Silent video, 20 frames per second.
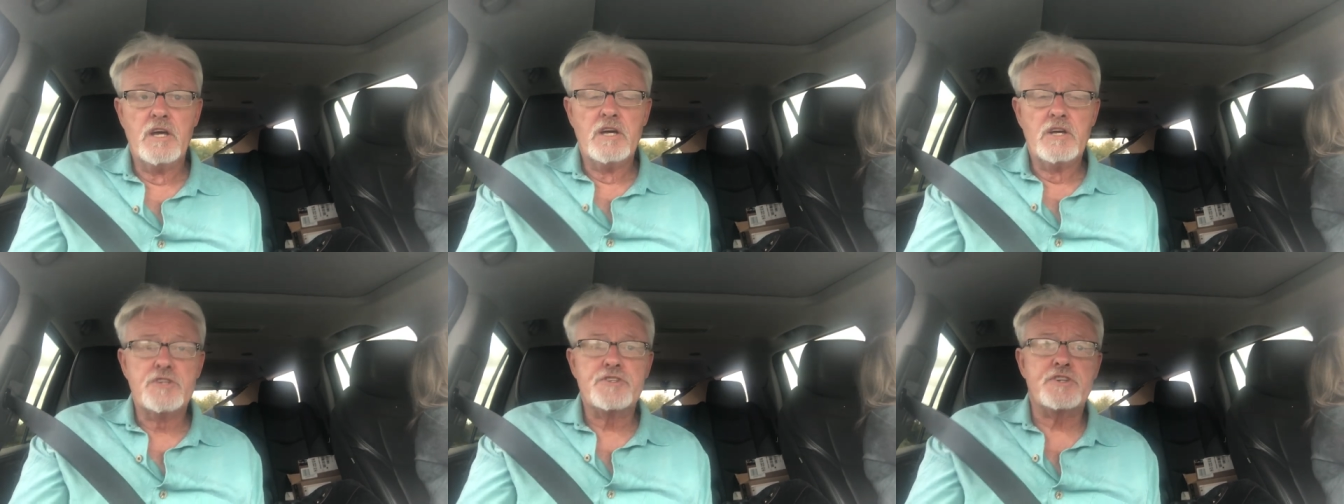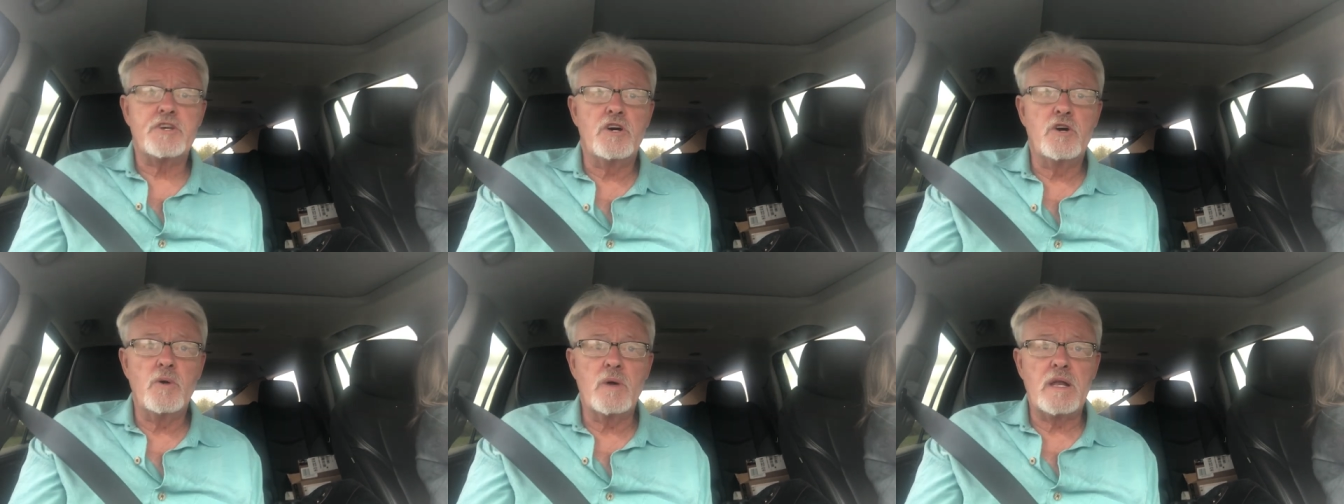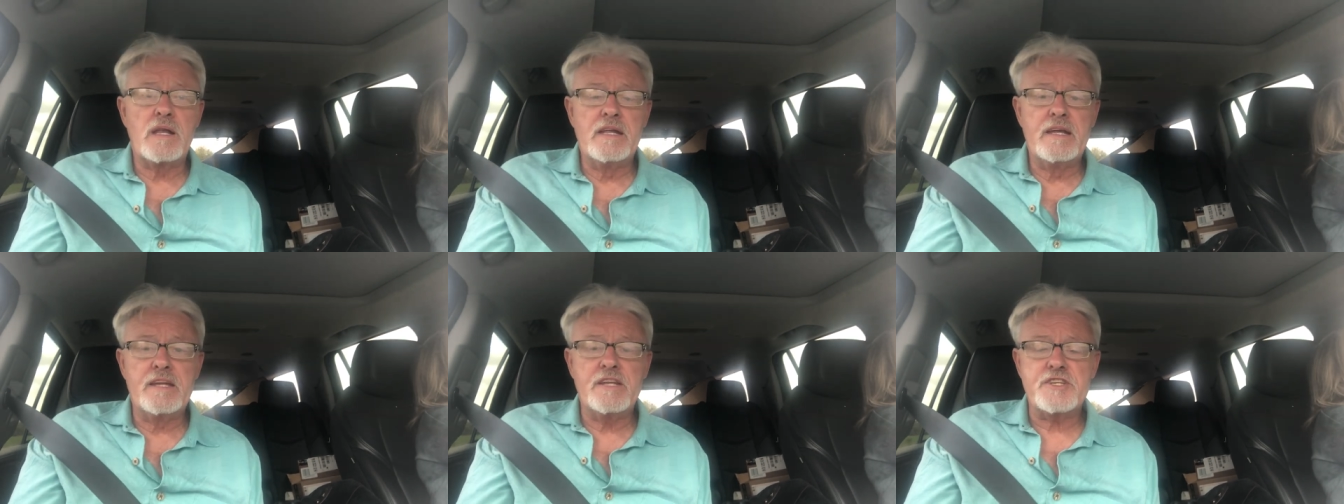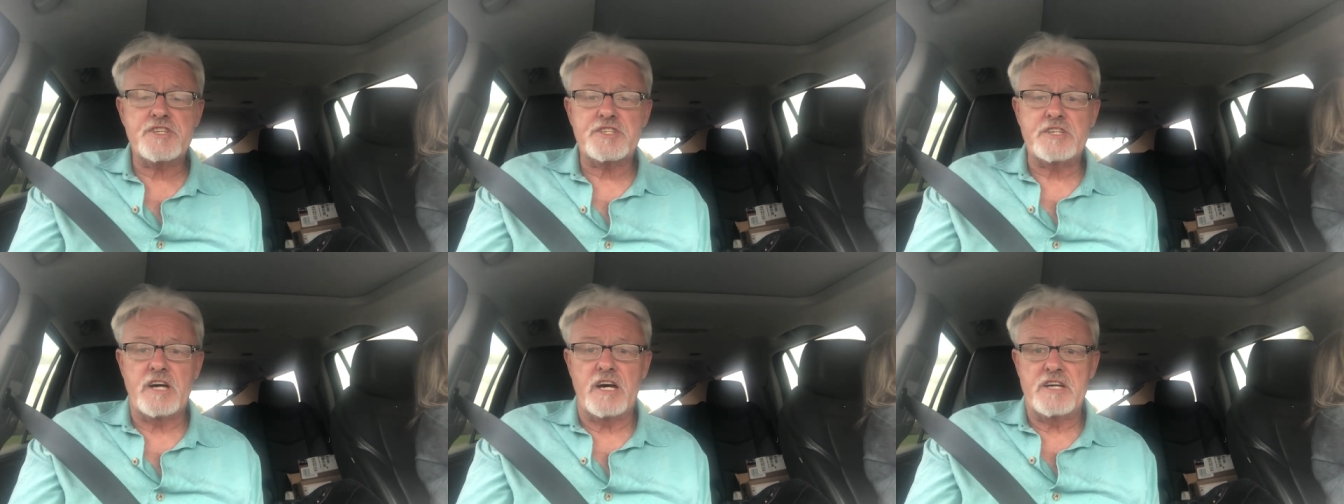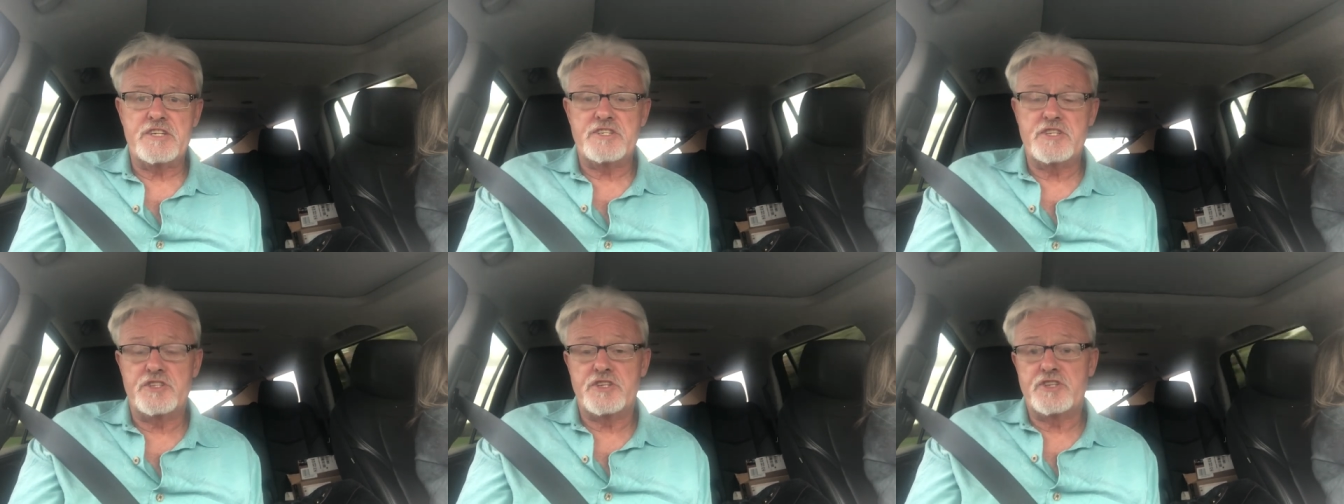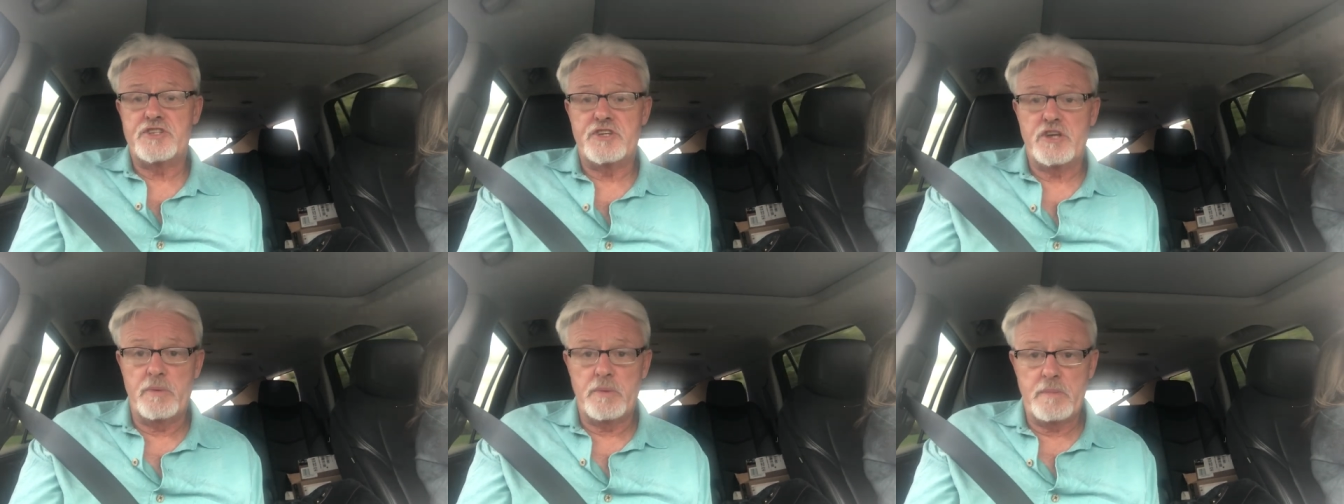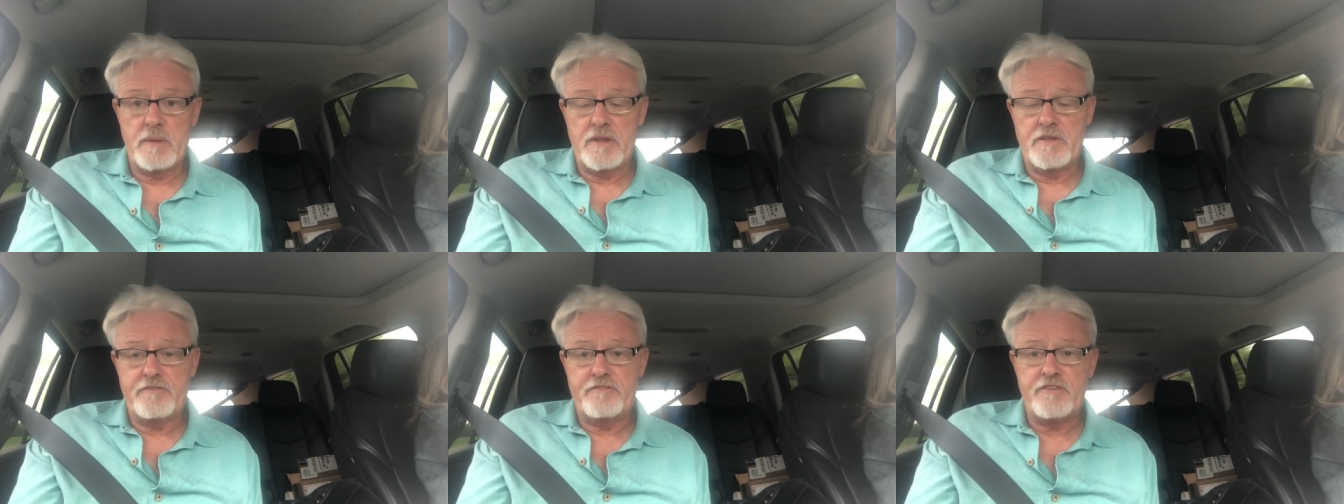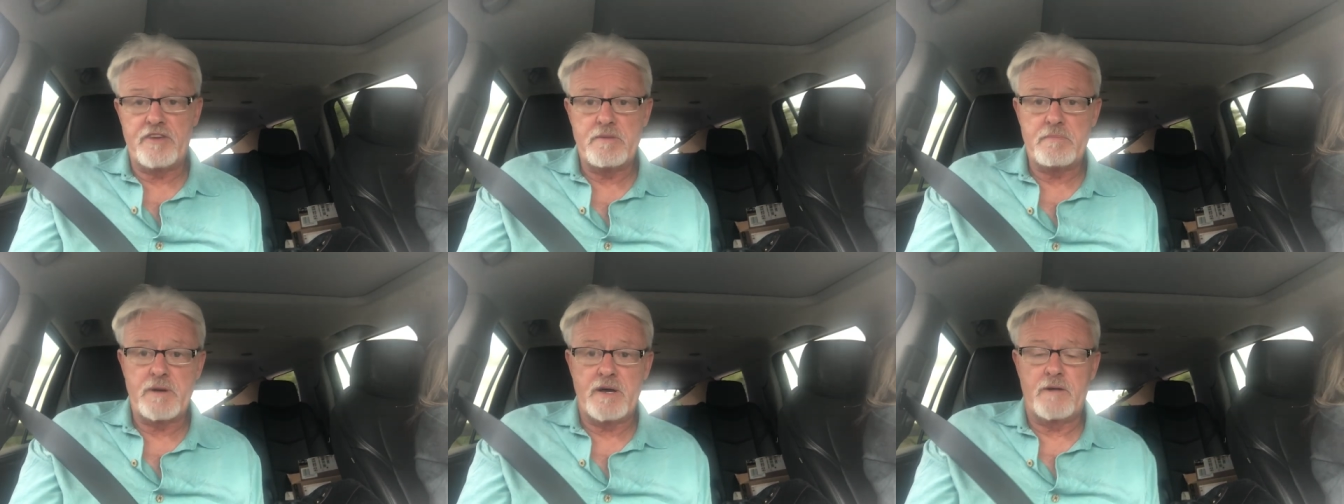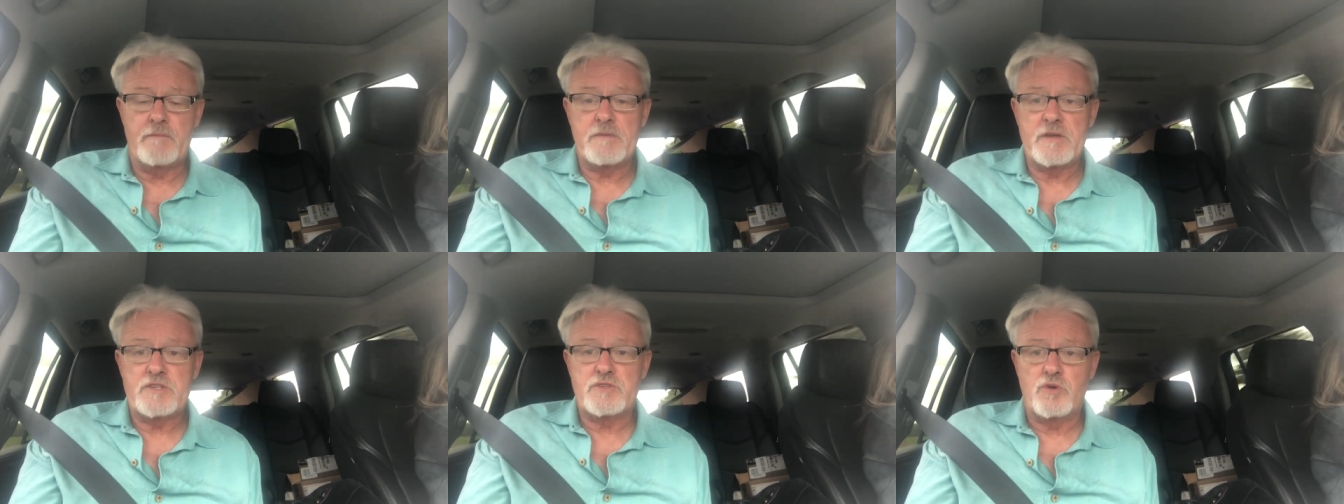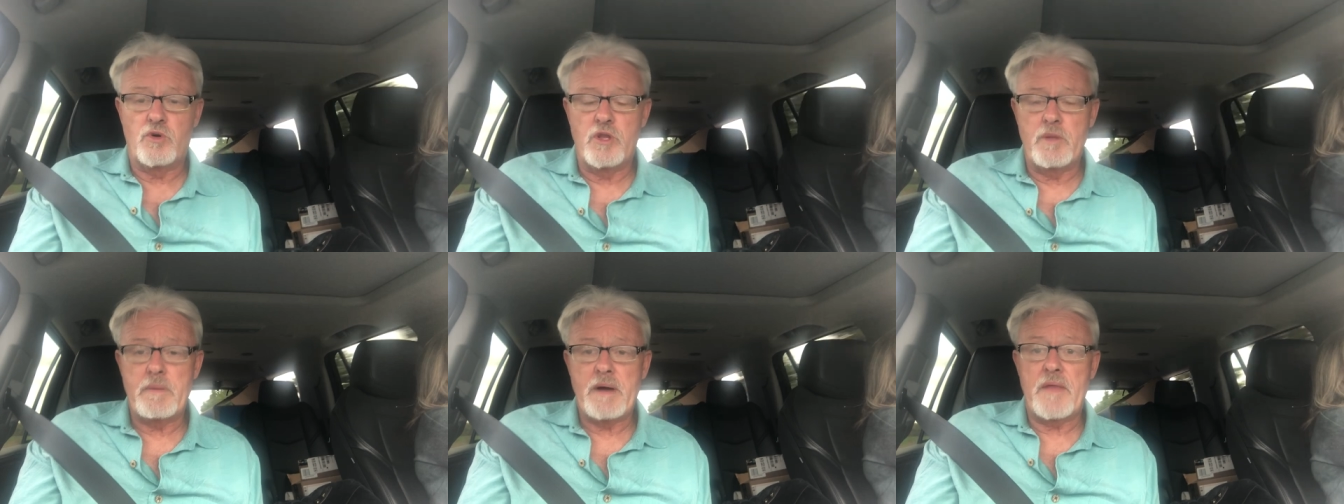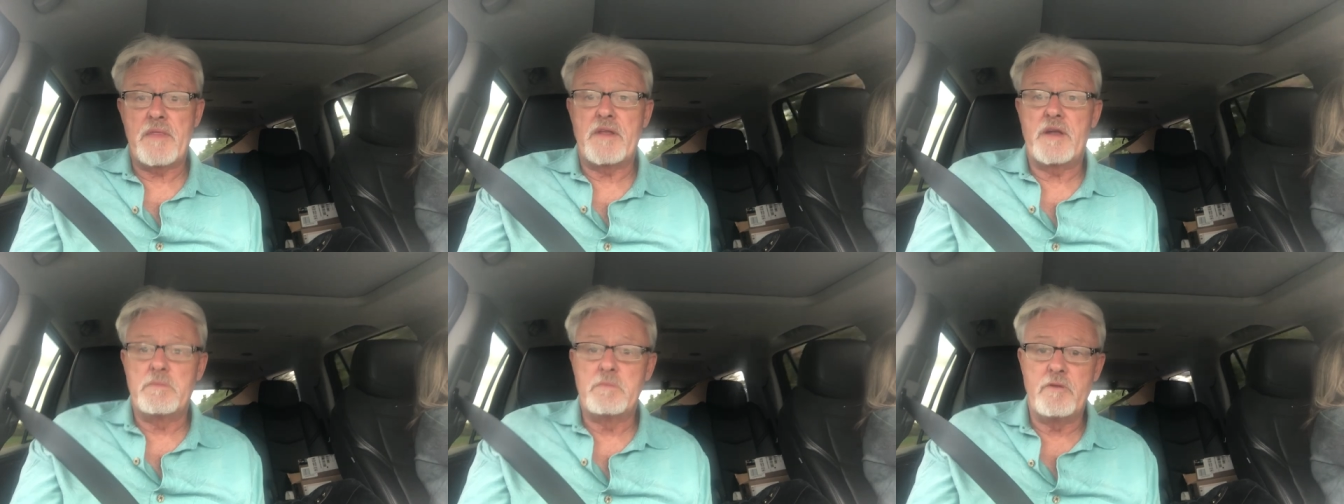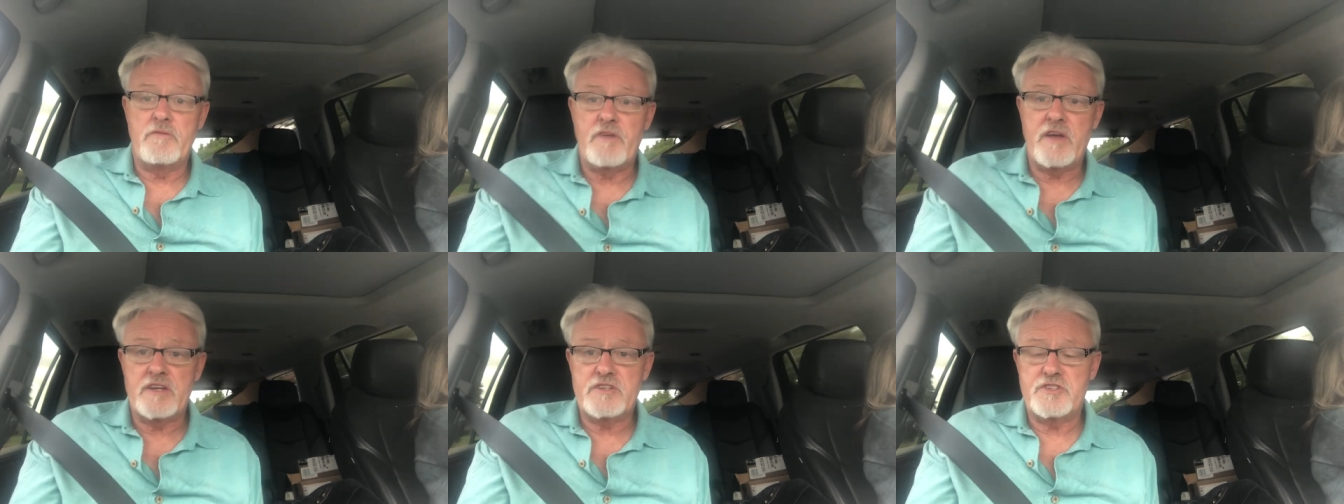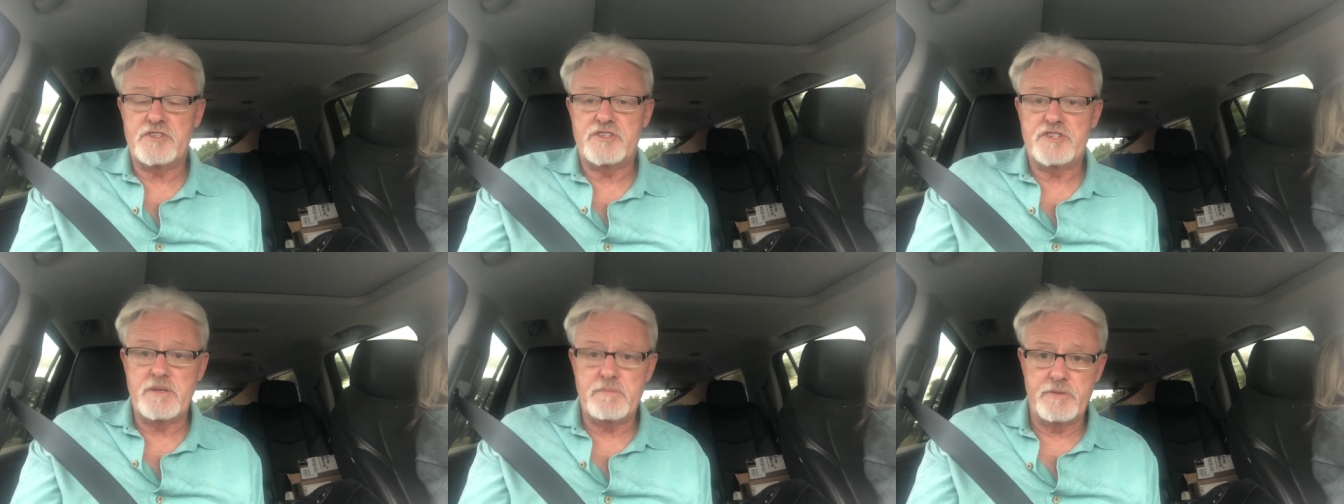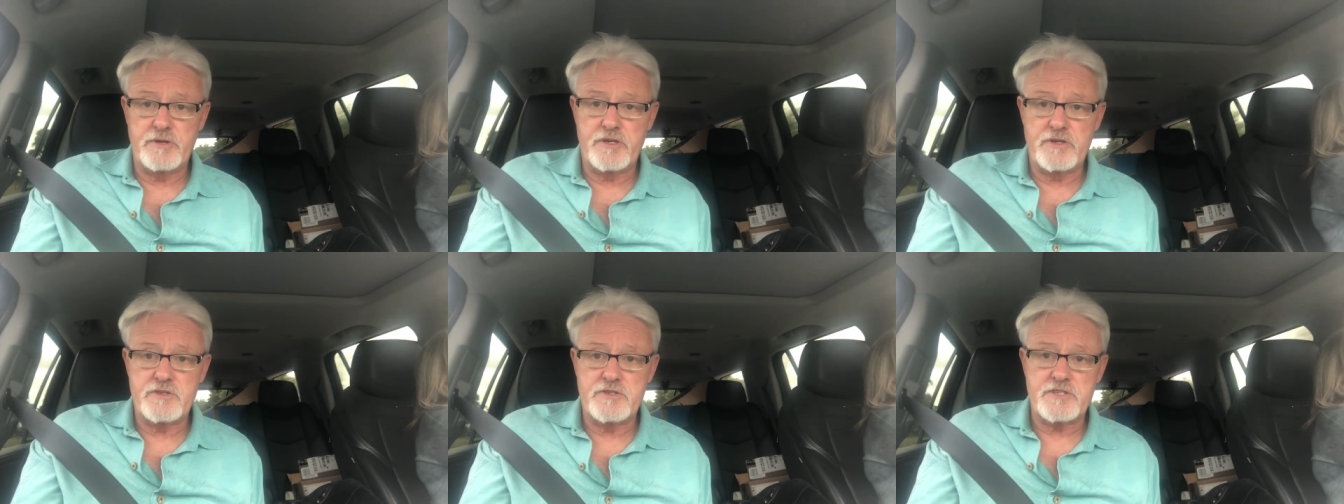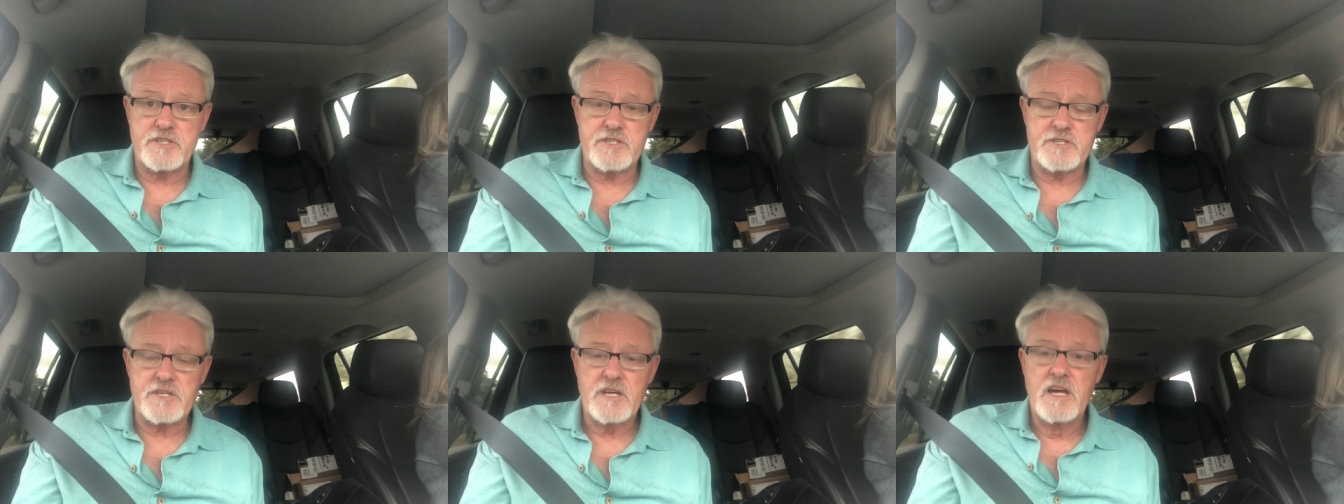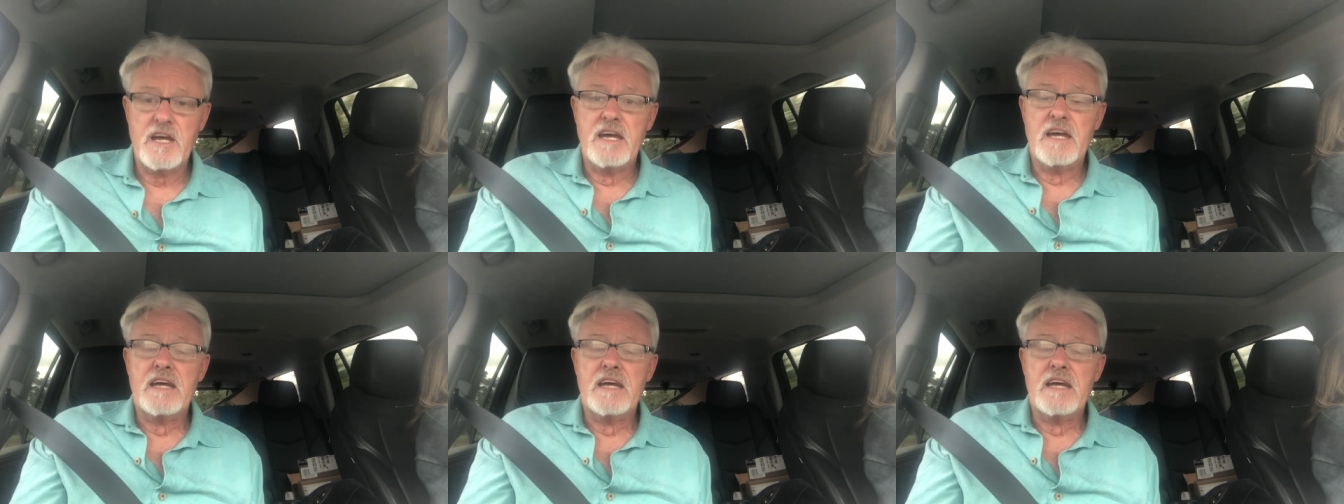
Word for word: So litter size is determined by the female. It's all about the number of eggs that she produces.